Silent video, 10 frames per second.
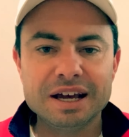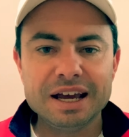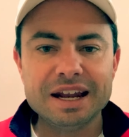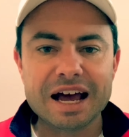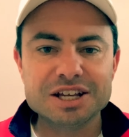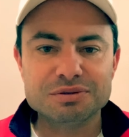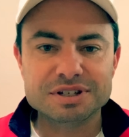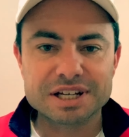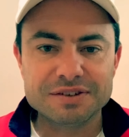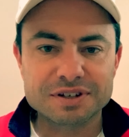It has
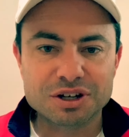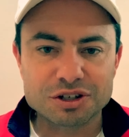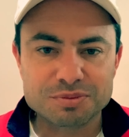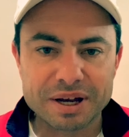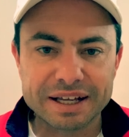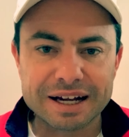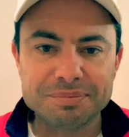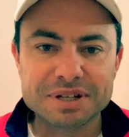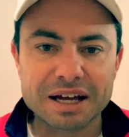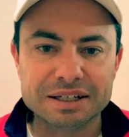received a cosmetic
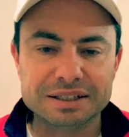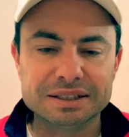update.